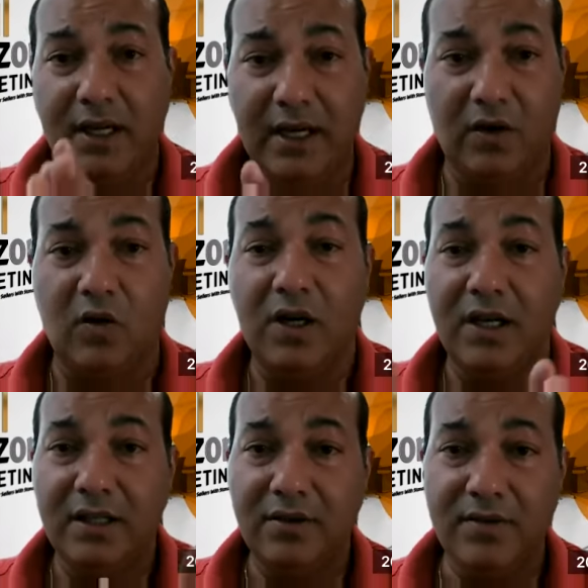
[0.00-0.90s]
Now,
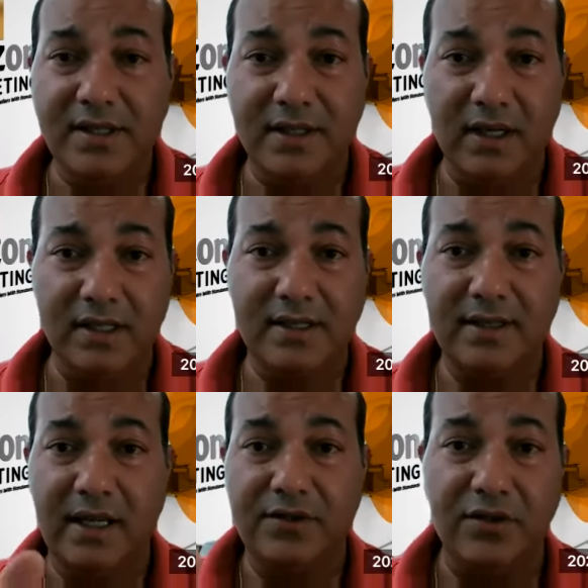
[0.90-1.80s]
the results
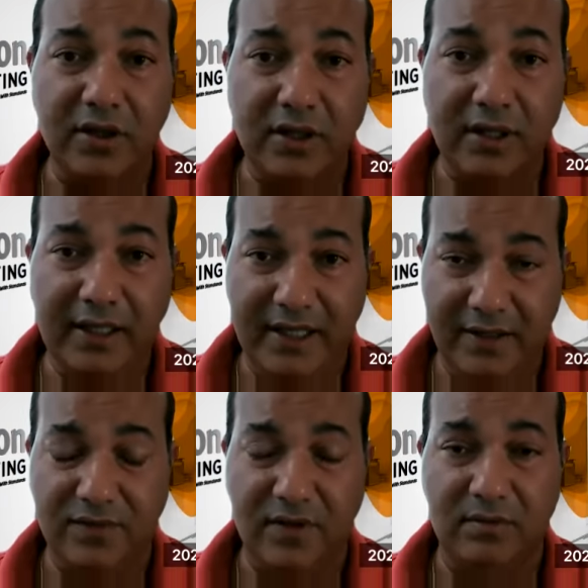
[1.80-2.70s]
that you're going to
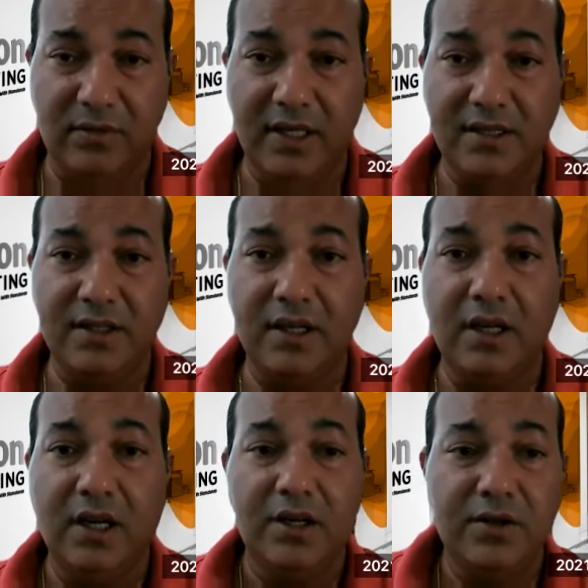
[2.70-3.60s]
get from this,
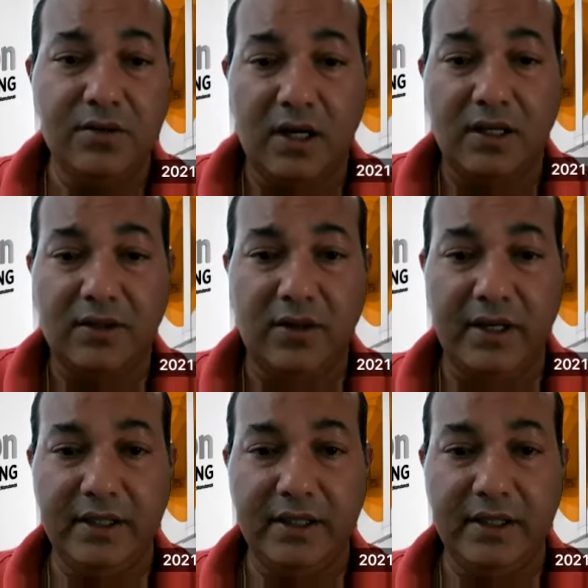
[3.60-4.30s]
you're only